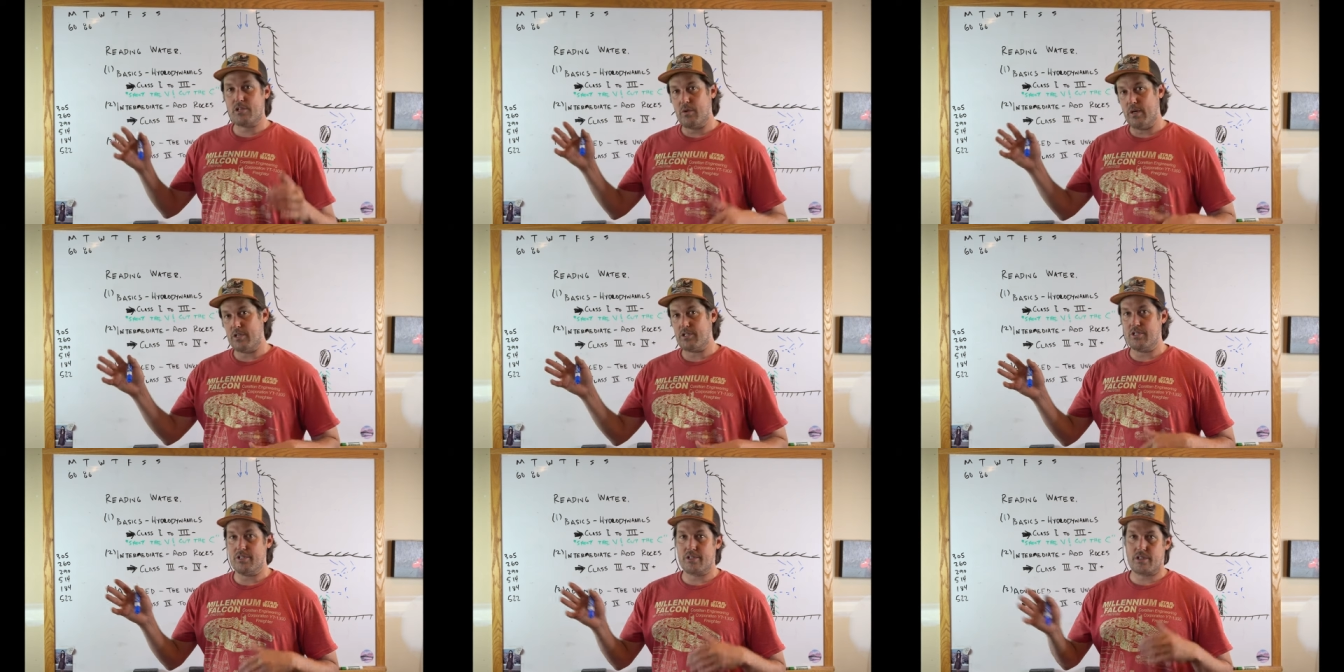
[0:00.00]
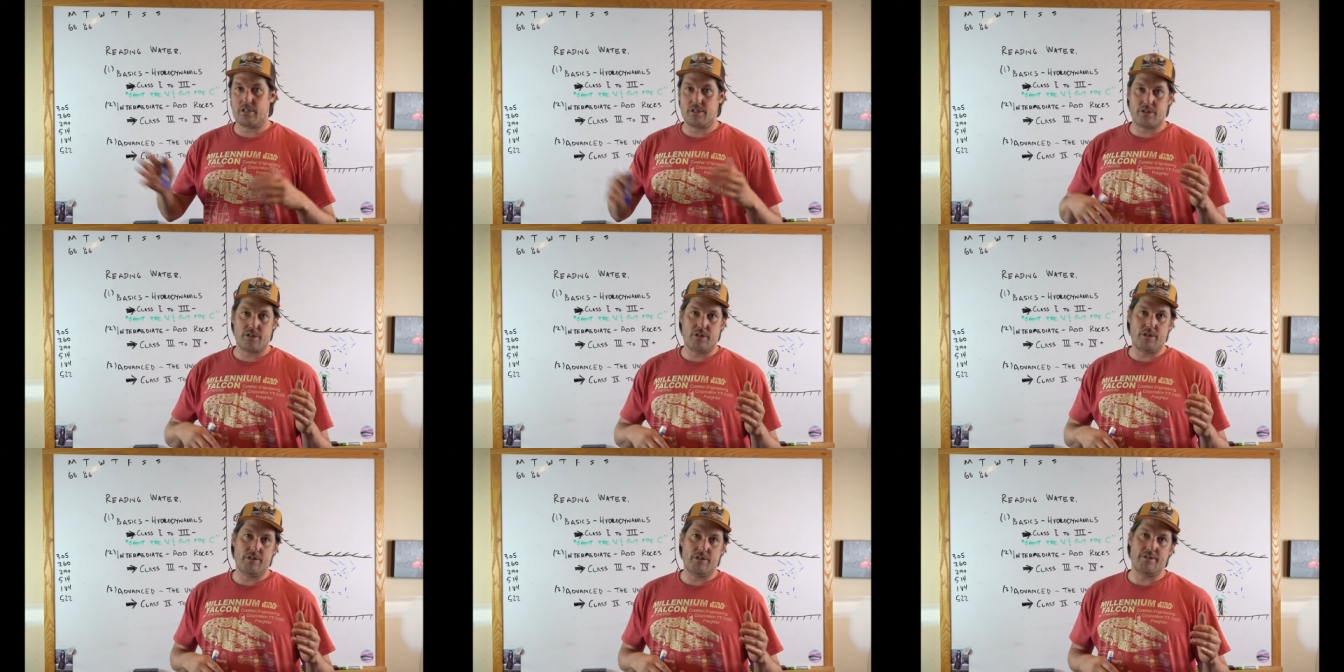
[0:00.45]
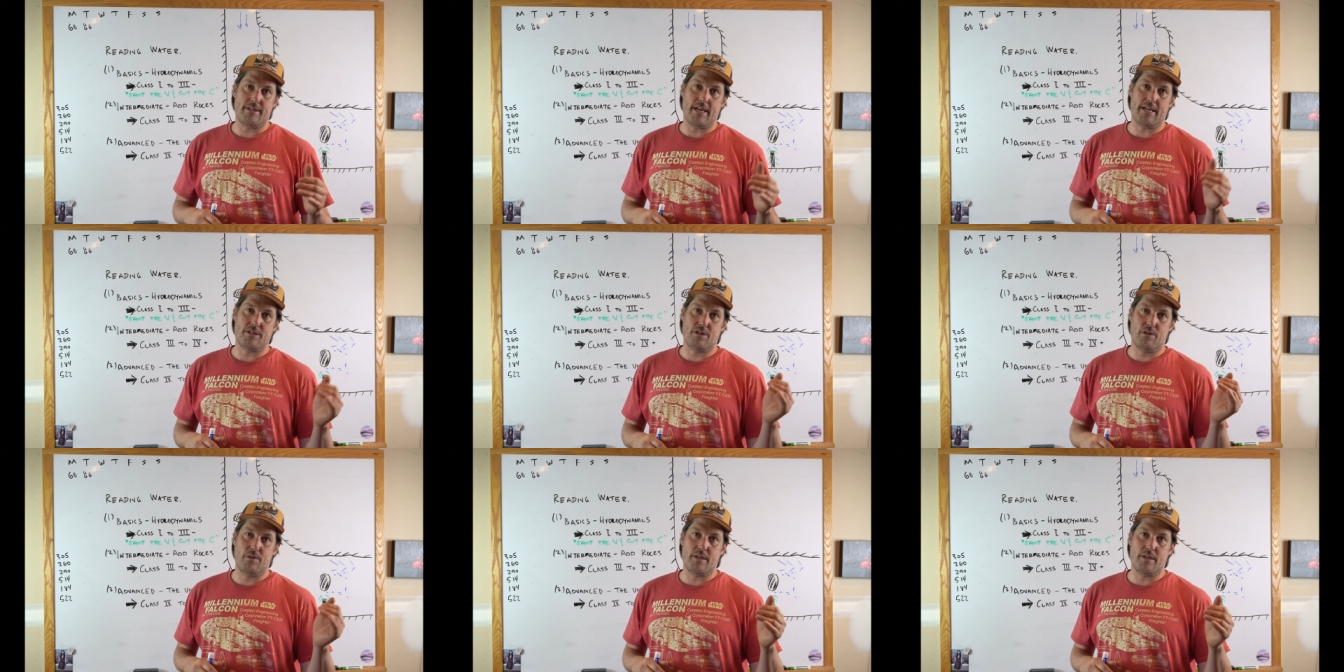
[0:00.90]
questions, concerns,
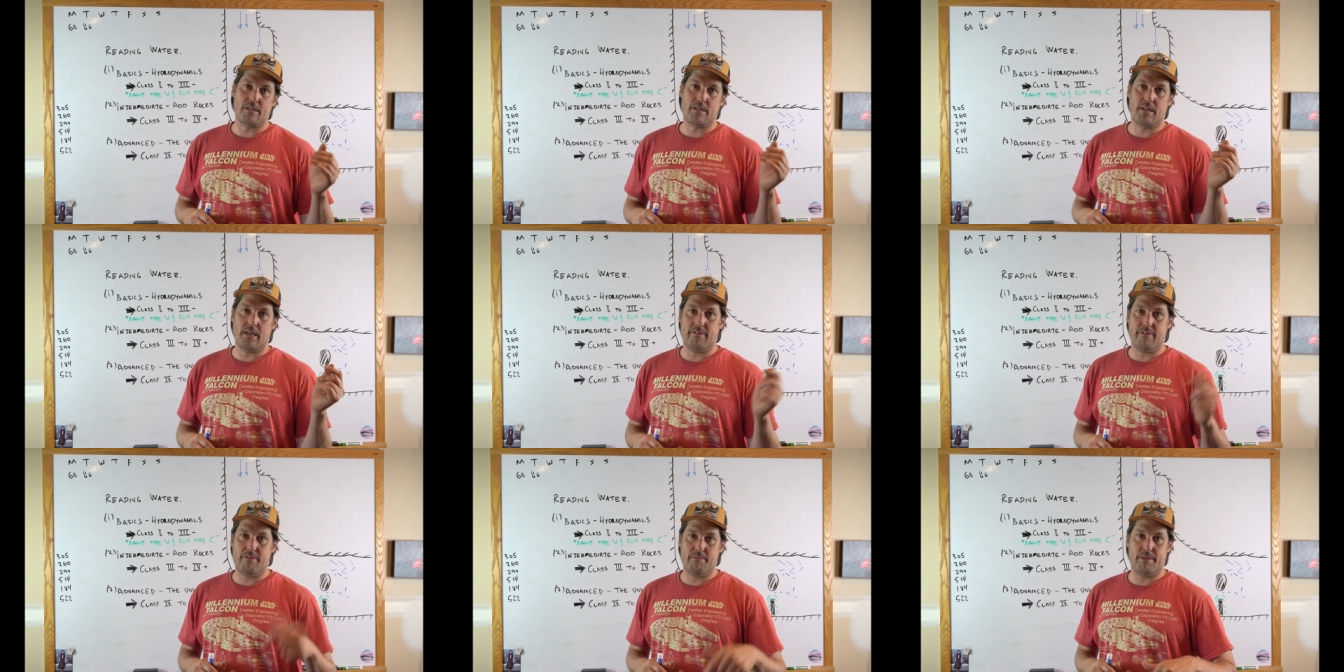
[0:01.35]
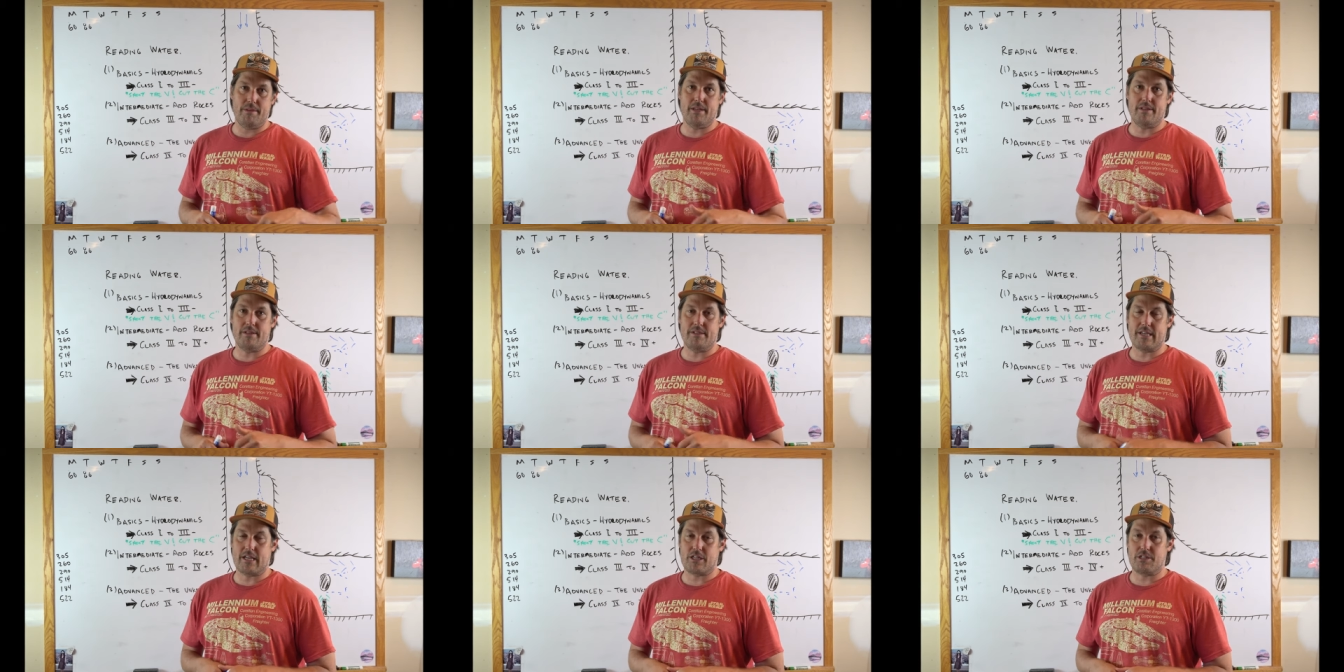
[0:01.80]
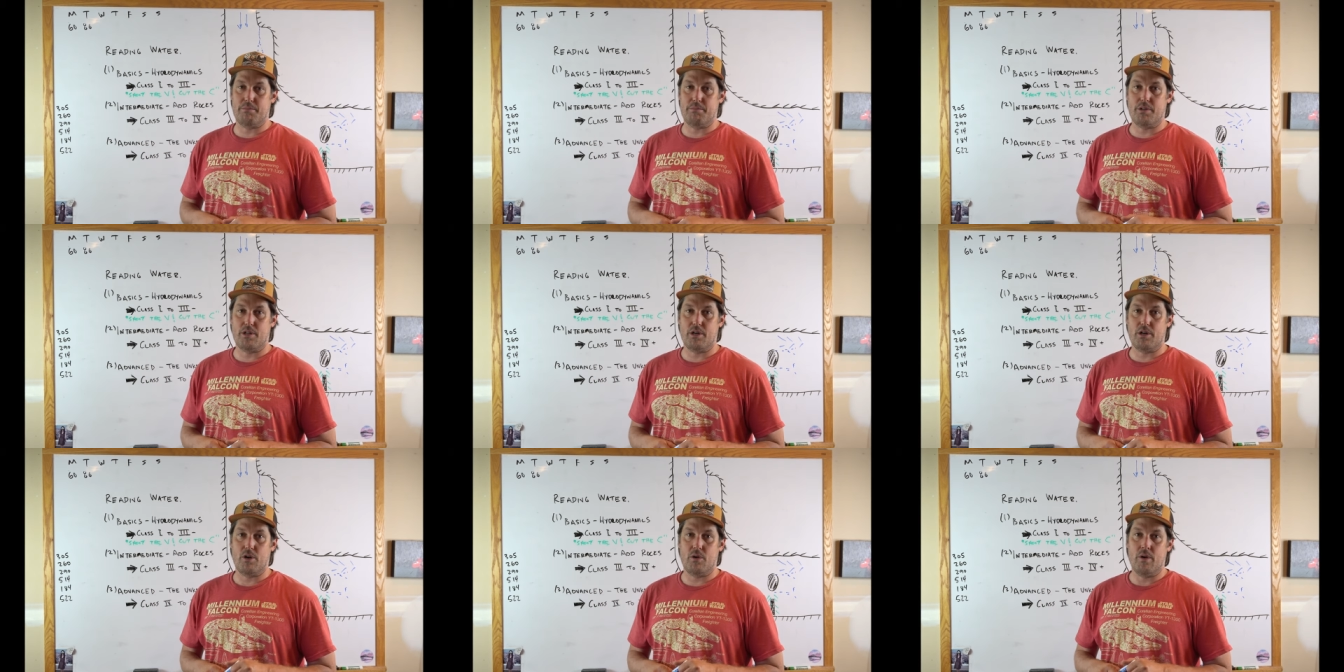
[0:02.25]
as always, leave them in the section
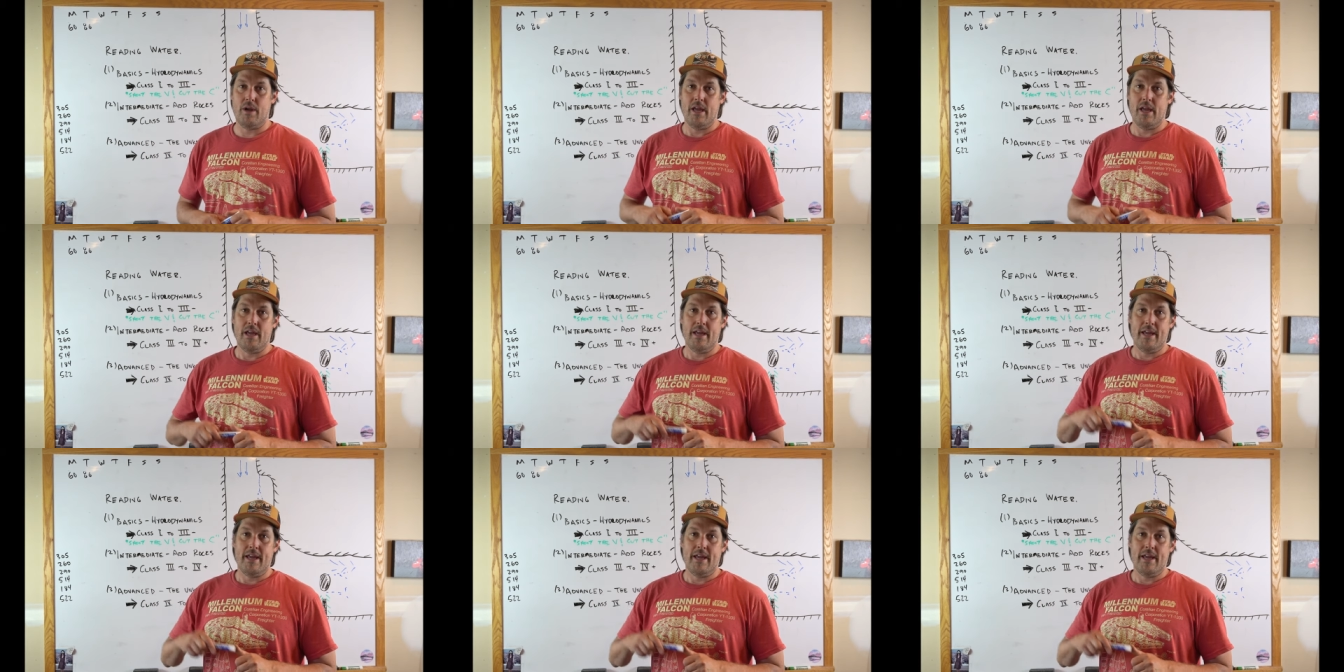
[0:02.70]
below.